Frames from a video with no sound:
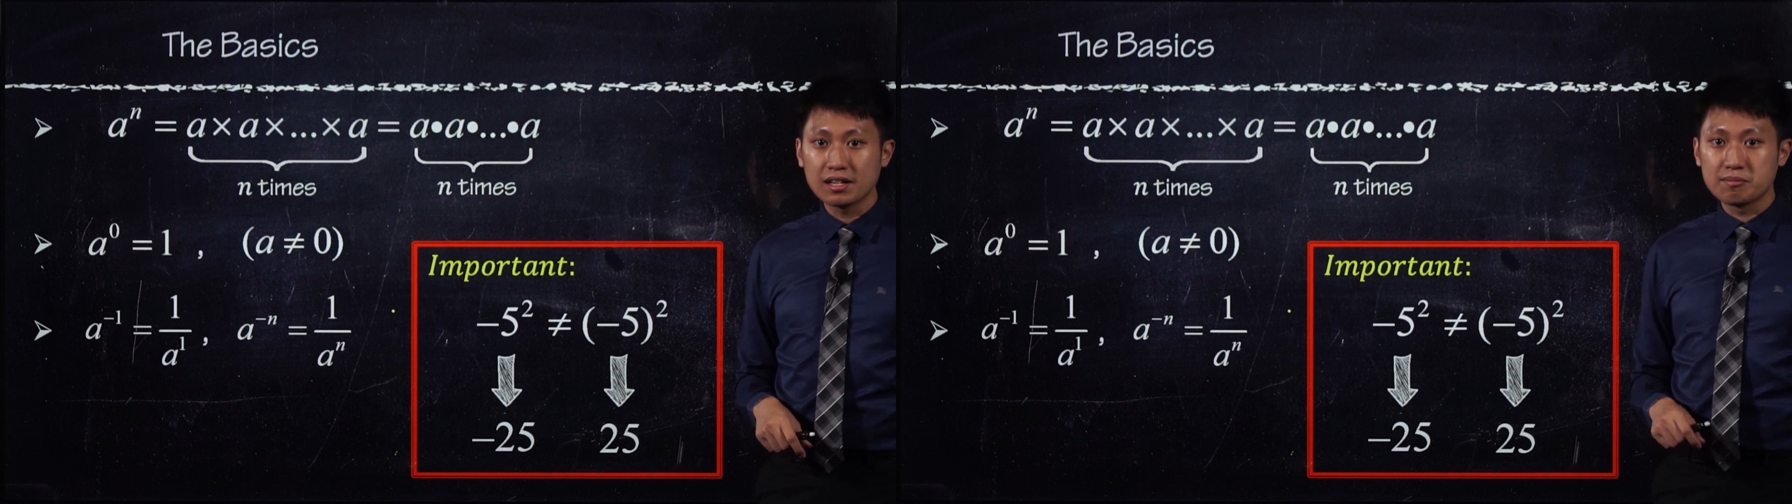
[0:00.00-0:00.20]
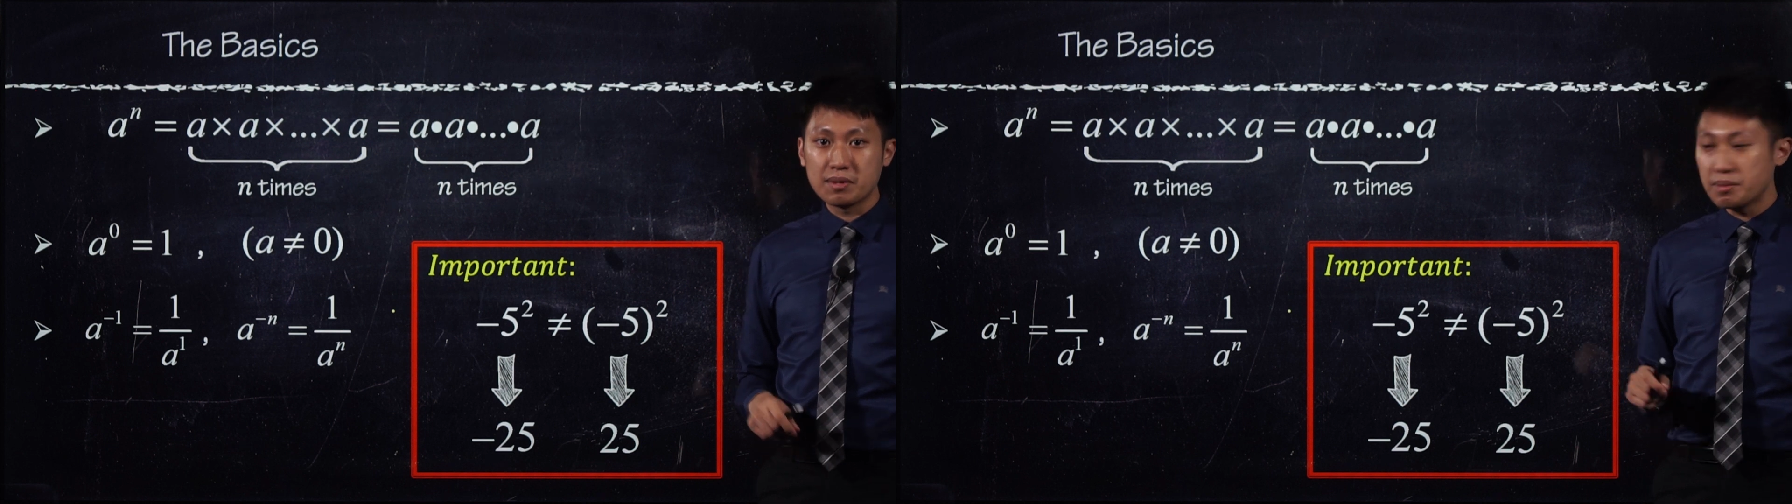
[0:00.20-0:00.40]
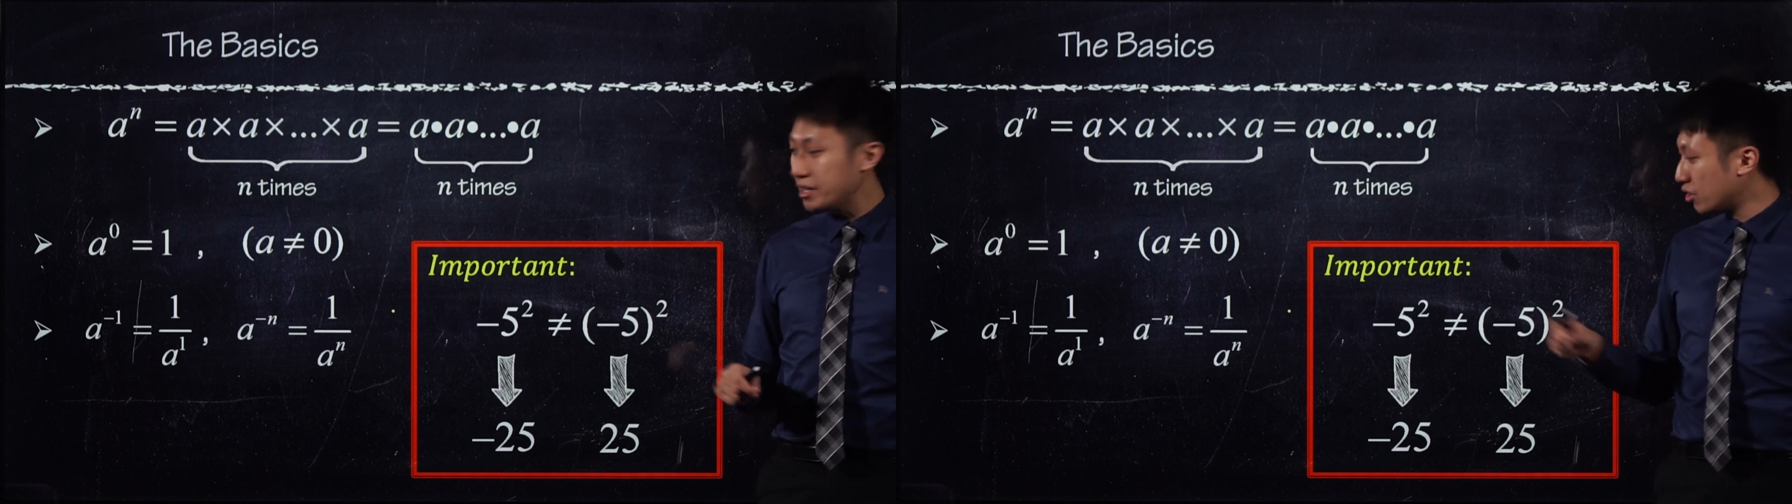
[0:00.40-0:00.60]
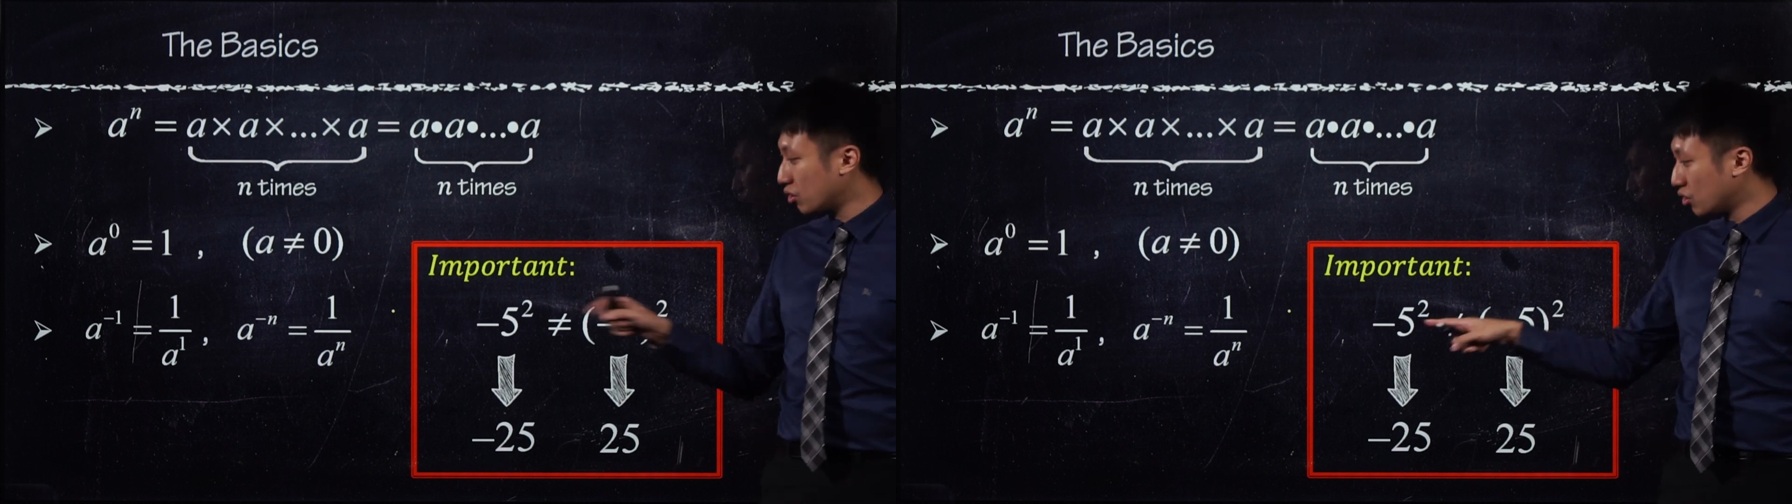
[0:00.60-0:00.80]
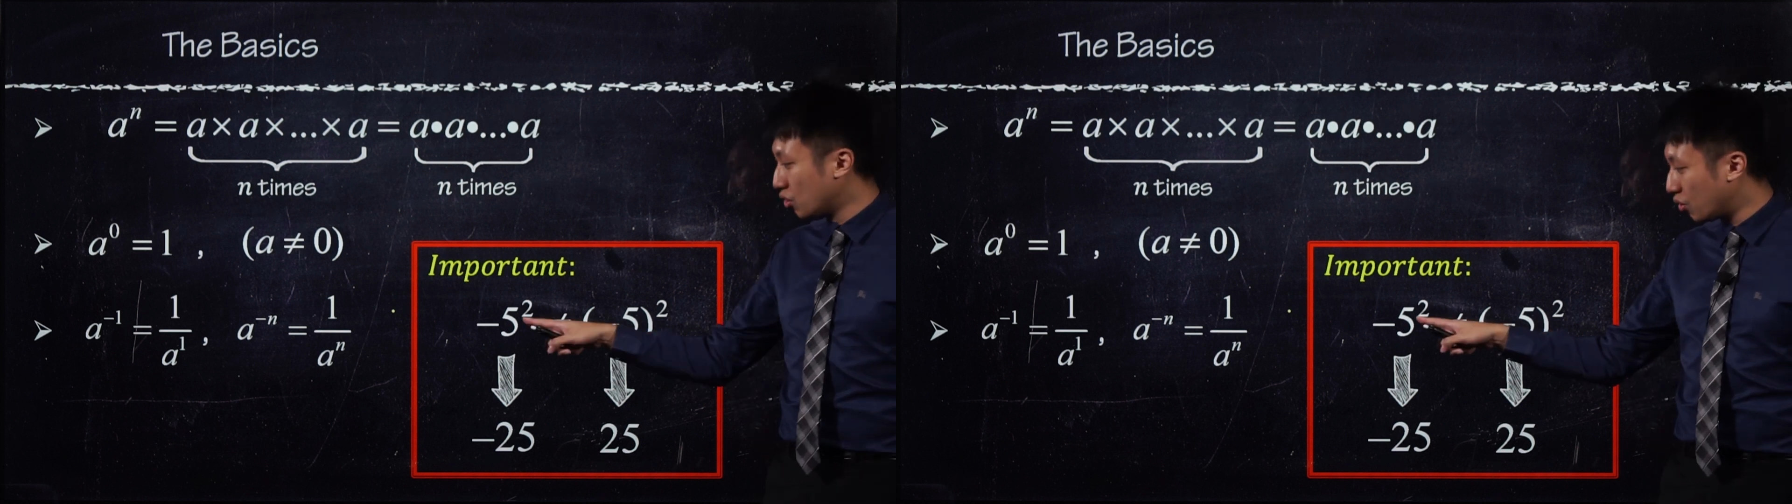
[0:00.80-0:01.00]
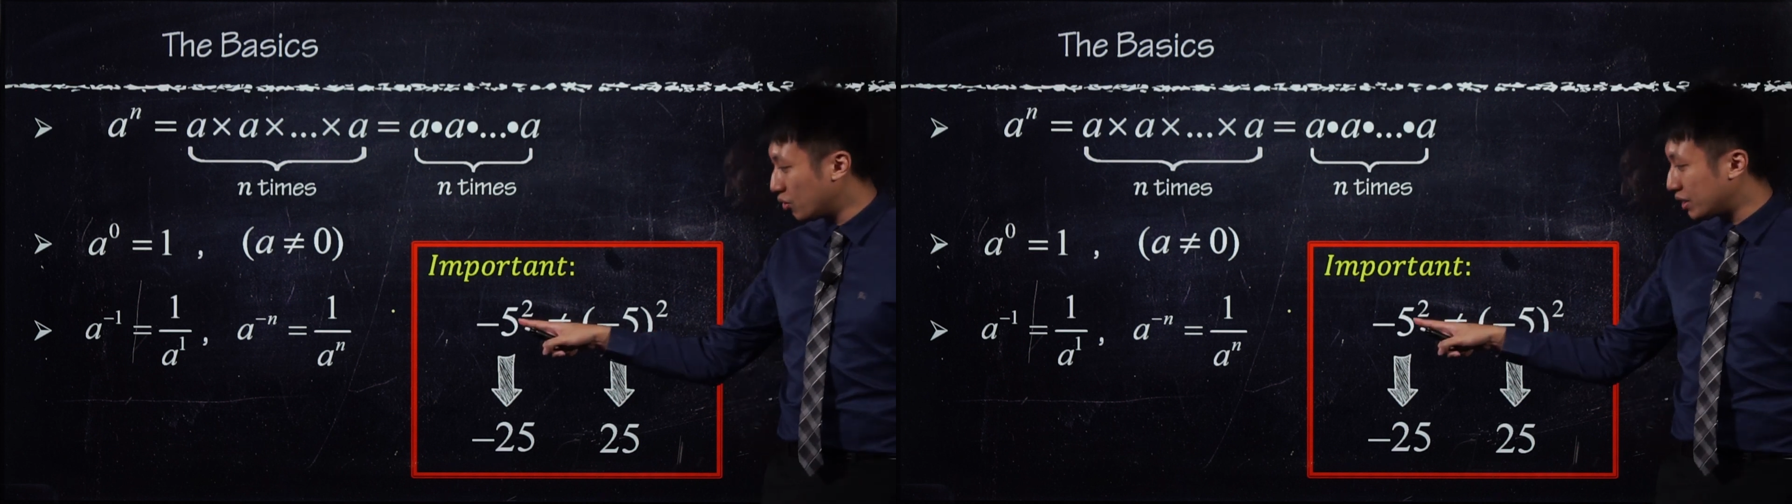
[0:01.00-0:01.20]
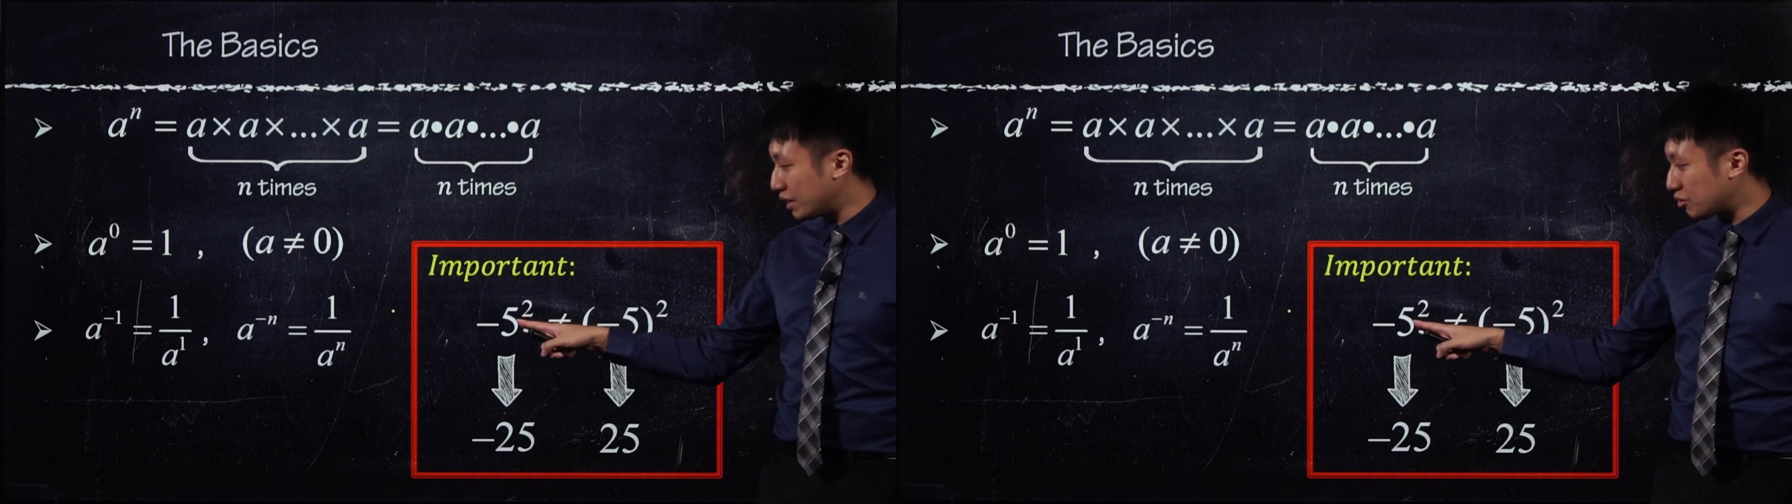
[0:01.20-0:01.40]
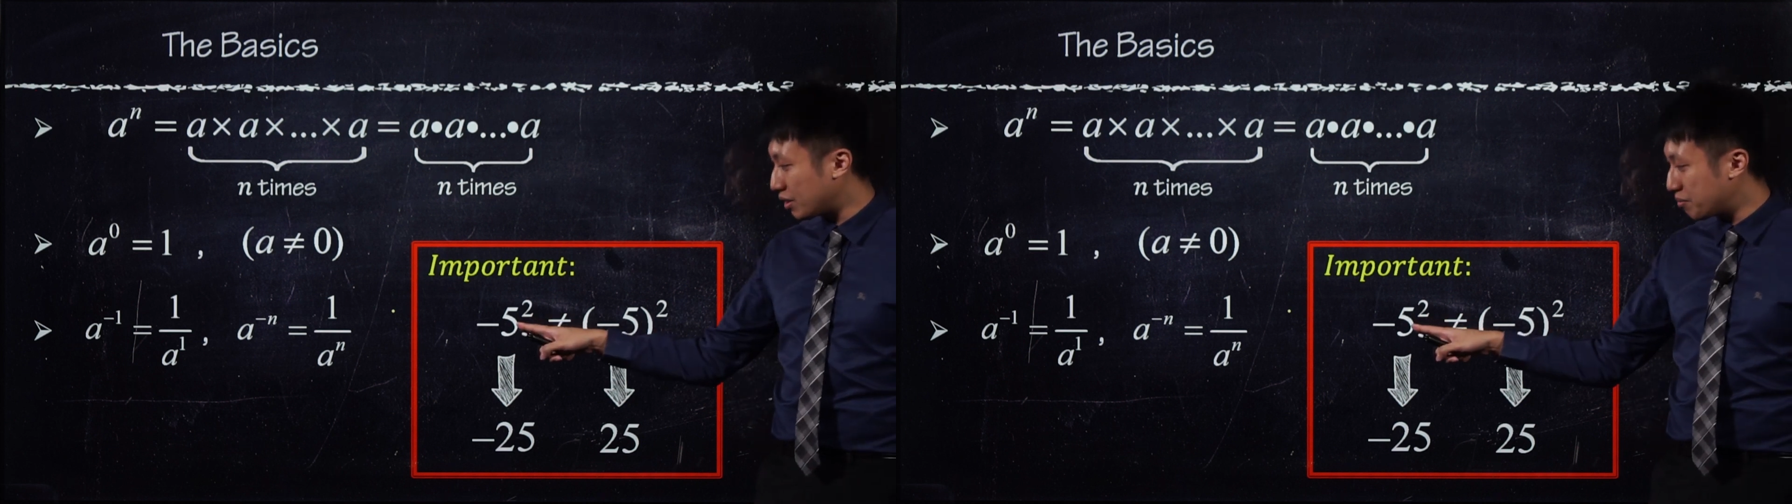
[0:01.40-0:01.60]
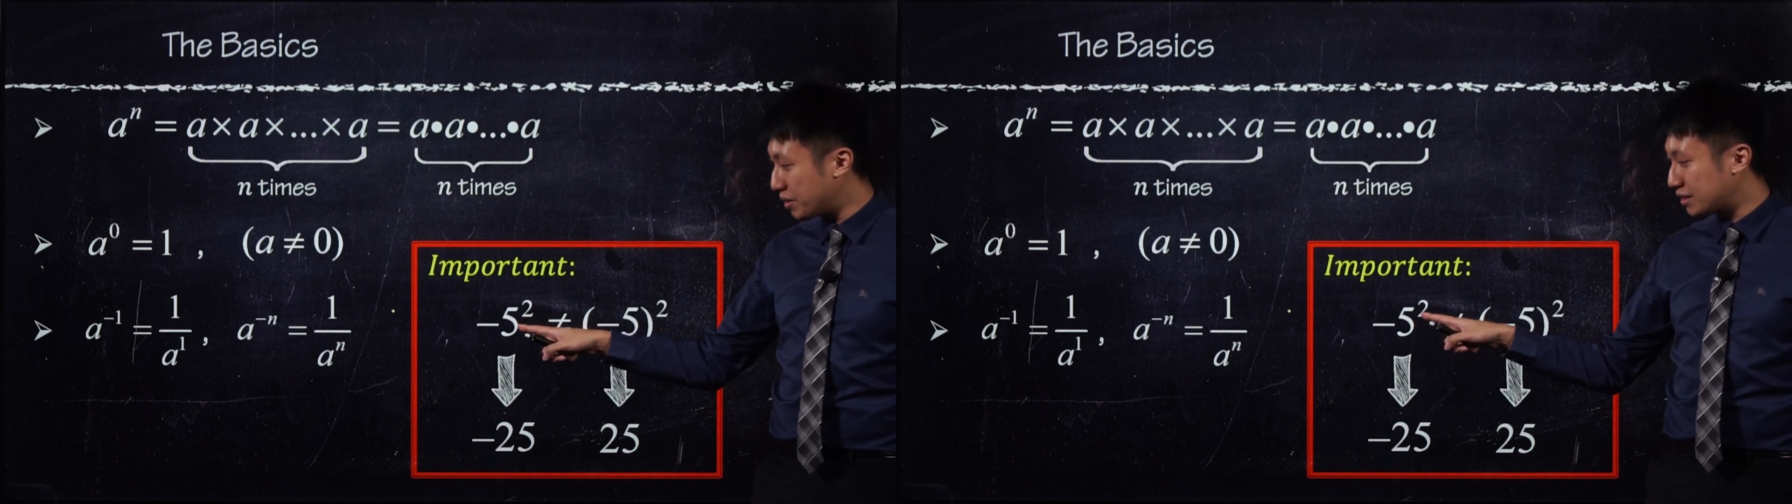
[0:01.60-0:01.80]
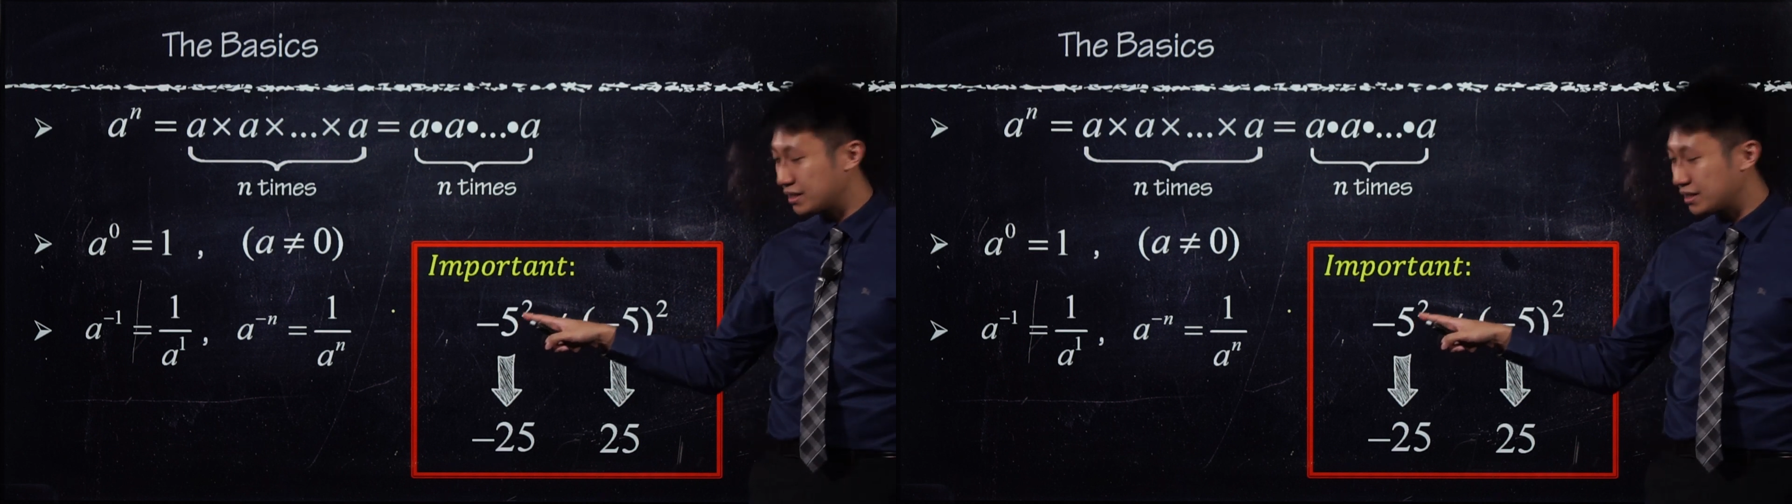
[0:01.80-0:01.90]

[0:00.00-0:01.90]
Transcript: maybe you know this one means